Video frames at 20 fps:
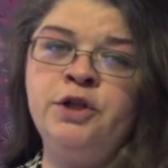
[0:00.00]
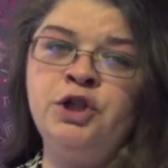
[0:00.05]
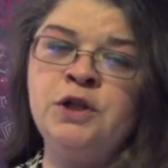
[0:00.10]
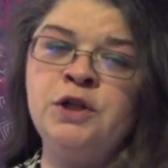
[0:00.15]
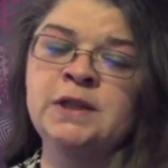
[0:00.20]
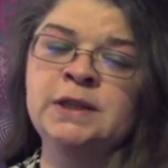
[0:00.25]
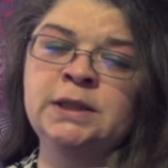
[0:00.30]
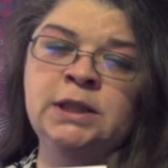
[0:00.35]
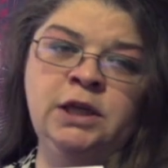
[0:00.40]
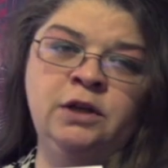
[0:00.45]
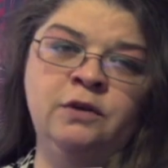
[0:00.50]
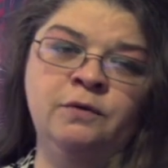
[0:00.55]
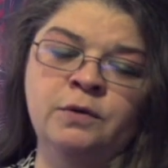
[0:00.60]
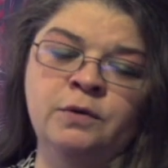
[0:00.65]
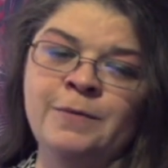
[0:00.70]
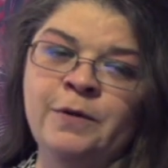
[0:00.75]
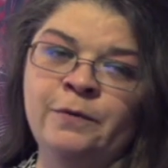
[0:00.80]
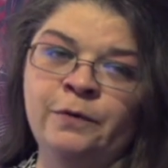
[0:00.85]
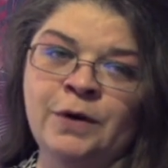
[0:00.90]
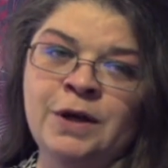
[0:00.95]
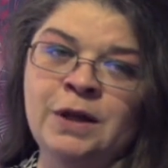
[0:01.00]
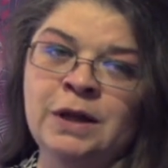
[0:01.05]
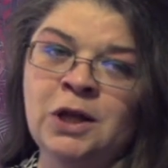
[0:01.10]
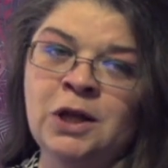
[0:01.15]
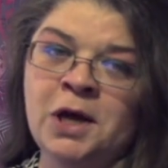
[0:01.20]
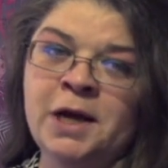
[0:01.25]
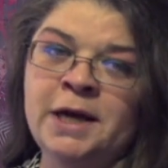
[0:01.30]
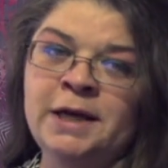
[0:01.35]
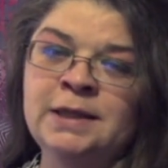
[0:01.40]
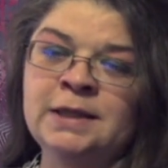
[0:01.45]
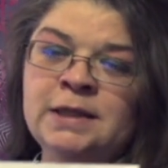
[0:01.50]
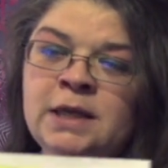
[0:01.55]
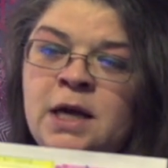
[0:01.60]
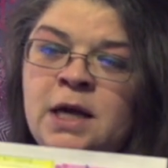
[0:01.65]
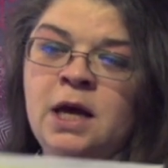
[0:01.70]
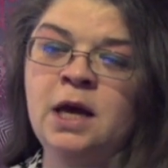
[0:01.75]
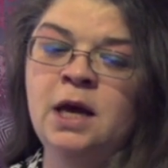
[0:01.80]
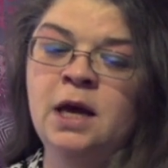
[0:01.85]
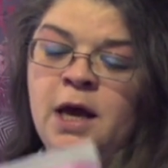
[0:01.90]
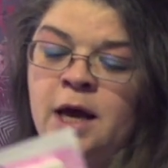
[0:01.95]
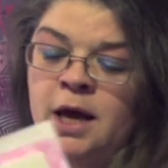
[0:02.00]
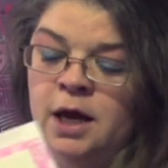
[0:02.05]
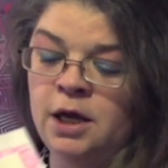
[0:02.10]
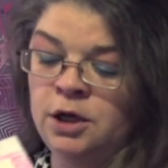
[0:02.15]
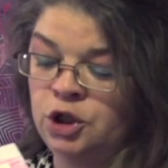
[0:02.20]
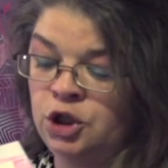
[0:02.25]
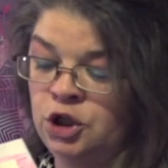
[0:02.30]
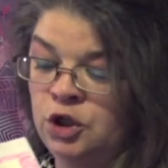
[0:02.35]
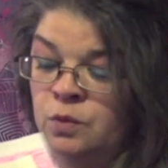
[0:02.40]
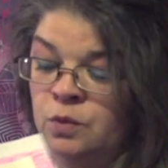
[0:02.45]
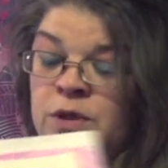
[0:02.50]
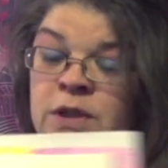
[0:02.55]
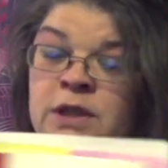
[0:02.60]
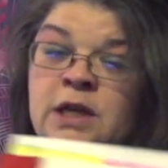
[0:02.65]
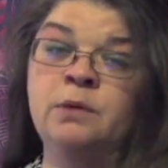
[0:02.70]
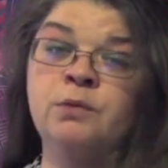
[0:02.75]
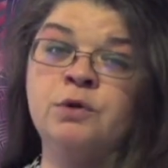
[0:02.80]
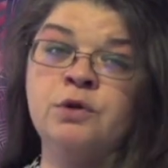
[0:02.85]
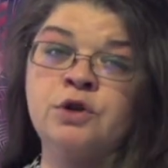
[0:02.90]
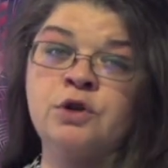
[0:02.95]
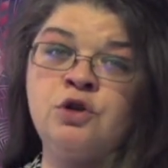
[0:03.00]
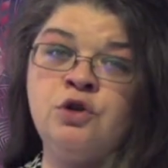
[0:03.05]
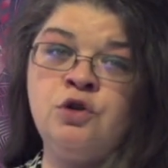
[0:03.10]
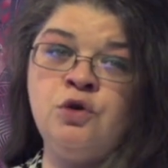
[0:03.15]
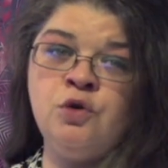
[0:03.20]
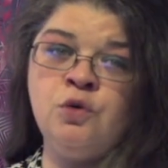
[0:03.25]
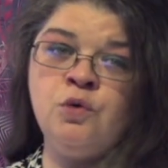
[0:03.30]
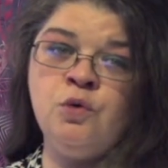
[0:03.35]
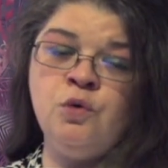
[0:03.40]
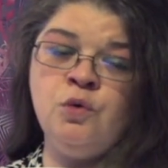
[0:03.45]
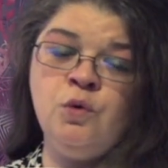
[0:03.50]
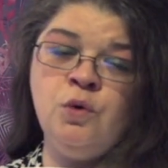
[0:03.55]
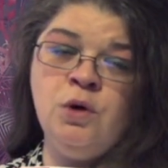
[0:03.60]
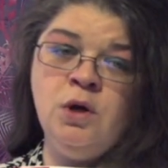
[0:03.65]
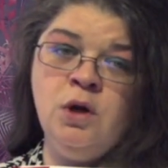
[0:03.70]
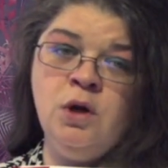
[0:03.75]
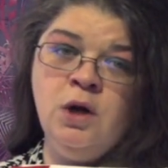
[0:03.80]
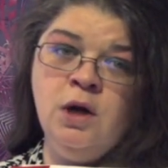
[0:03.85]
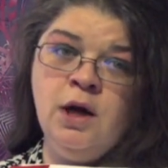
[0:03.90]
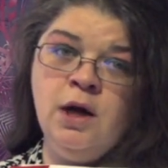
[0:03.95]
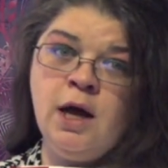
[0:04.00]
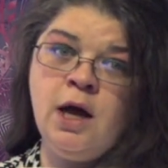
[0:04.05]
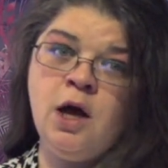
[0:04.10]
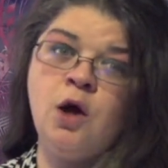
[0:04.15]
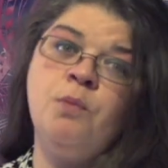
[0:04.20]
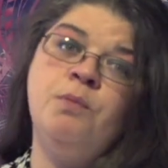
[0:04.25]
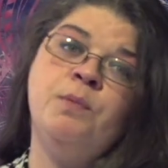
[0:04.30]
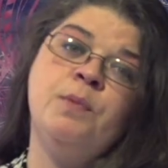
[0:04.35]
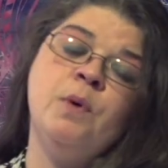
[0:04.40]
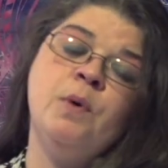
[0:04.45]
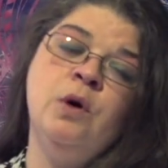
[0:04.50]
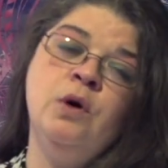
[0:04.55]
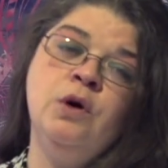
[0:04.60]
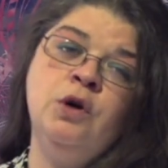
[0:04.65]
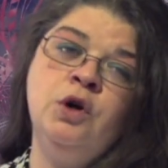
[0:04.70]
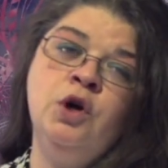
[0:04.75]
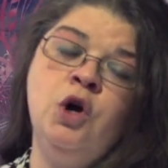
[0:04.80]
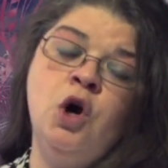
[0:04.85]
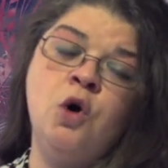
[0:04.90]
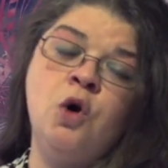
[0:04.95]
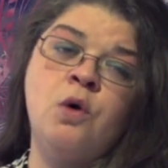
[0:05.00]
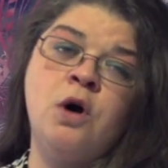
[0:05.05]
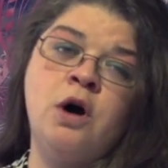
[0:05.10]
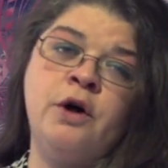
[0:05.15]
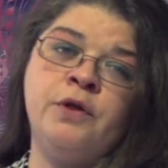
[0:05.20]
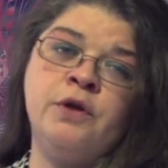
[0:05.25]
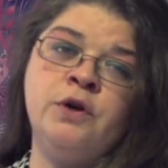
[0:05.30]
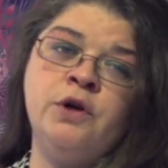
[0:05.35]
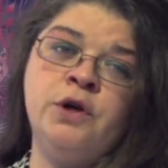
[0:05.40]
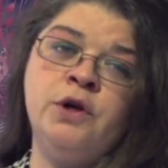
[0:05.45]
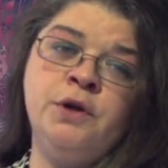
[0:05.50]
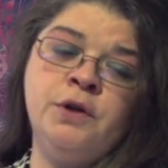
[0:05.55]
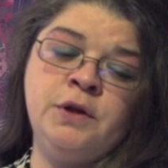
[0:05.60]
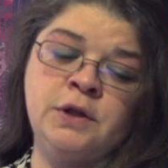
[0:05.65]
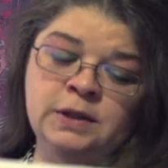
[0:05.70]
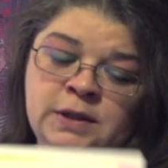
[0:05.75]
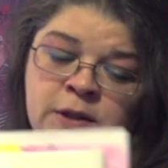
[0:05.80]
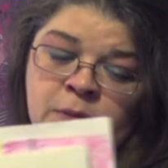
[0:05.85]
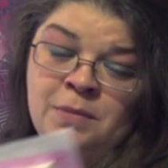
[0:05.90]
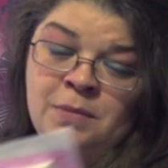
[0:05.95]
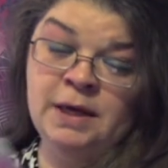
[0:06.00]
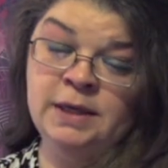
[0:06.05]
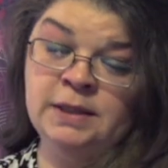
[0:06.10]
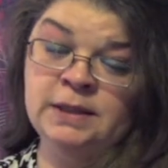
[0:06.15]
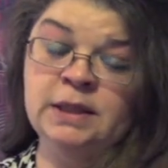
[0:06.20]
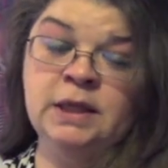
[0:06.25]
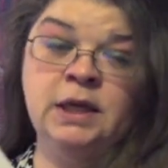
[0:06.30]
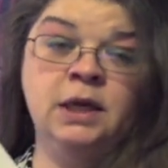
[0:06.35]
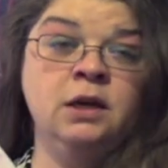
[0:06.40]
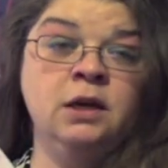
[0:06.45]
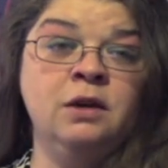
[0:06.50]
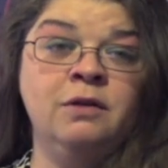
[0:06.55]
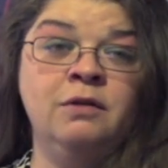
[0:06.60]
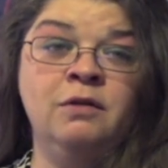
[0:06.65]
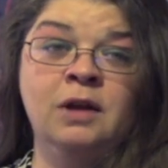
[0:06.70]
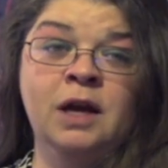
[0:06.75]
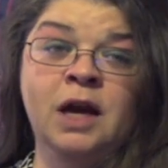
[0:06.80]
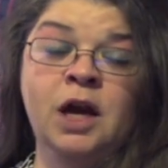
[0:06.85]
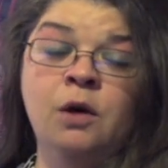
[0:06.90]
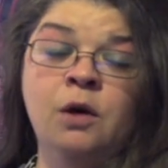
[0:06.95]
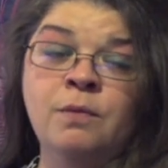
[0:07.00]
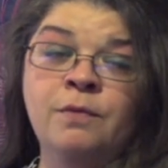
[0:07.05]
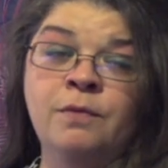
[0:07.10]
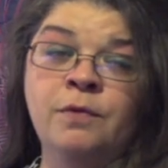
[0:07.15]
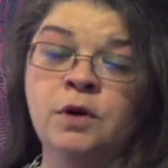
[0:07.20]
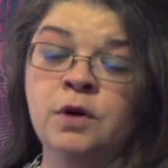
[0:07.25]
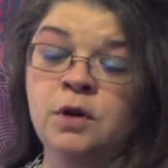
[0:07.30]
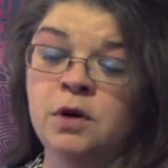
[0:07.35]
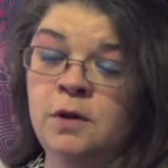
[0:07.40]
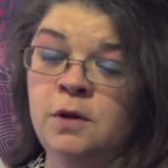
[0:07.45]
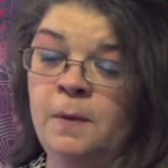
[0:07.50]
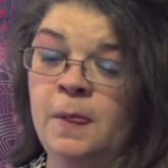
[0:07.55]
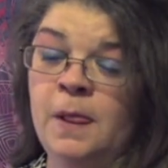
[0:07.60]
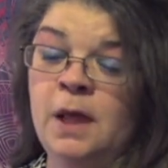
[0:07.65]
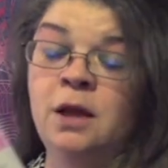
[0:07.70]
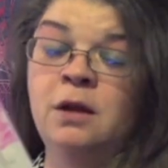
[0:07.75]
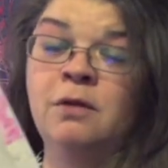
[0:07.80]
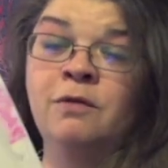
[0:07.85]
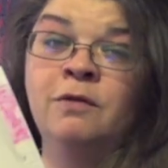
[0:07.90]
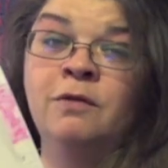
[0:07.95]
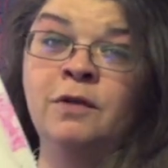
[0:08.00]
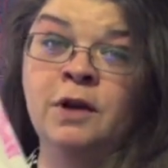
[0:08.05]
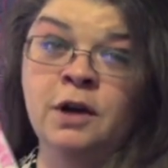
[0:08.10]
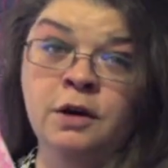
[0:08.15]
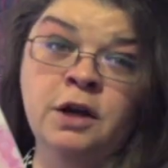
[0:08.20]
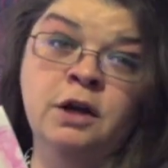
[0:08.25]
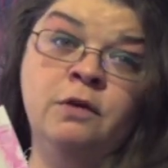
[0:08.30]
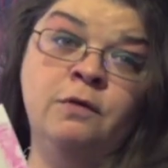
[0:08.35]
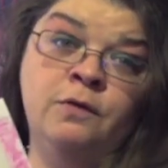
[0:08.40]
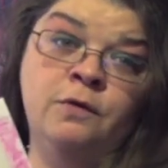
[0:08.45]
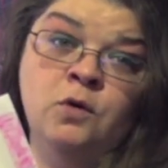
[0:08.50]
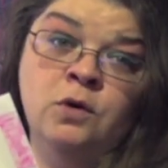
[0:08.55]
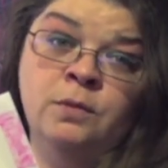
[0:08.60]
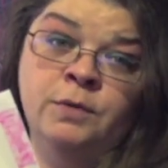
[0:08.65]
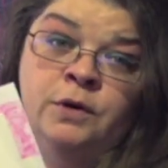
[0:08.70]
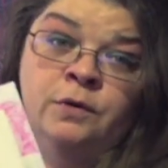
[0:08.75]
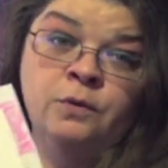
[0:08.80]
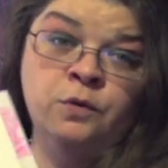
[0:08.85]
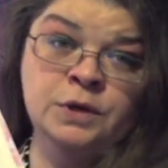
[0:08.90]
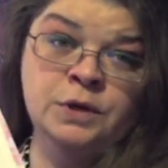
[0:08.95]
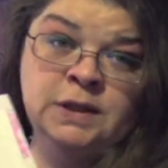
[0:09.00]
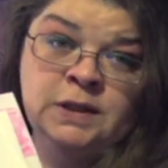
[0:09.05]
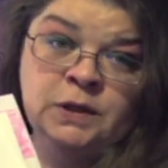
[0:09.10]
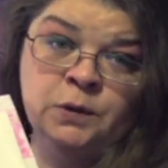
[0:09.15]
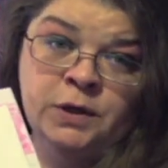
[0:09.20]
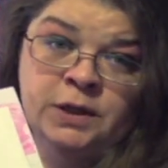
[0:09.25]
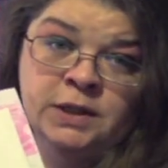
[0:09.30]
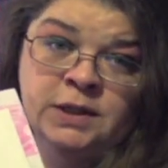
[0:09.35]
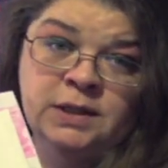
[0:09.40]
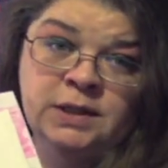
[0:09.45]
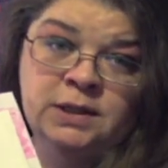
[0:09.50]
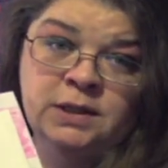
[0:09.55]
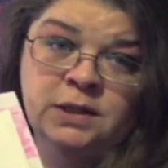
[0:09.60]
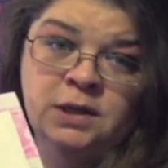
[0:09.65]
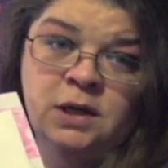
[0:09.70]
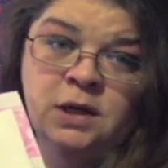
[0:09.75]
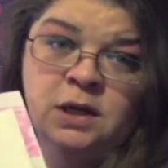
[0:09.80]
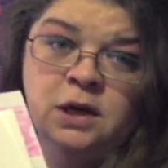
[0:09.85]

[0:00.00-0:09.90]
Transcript: She's seen it from the front lines, and she was able to help co-author this amazing, helpful, very informative resource.